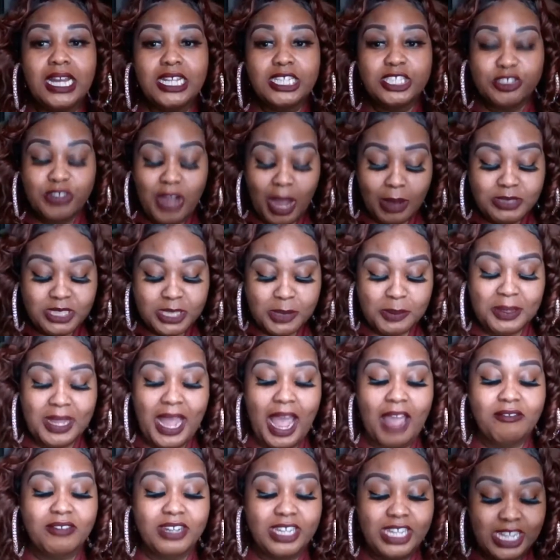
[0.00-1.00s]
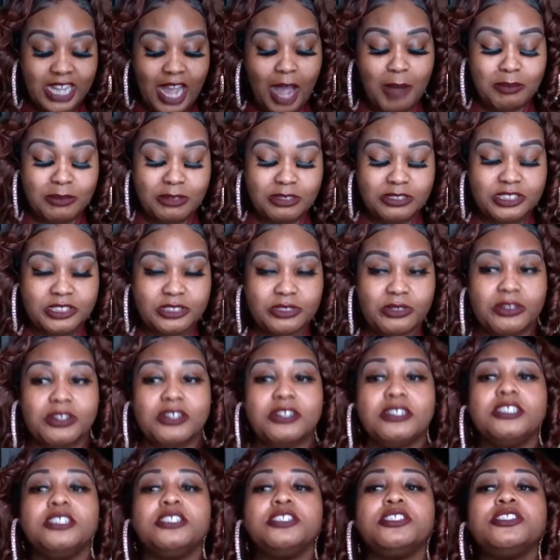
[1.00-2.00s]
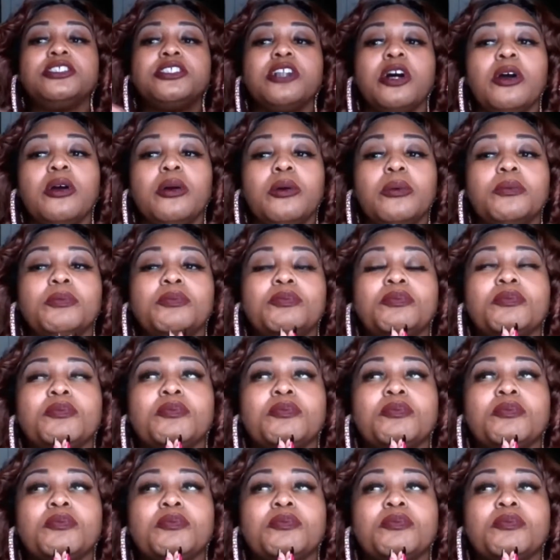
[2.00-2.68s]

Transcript: Drop shipping, have an e-commerce store. So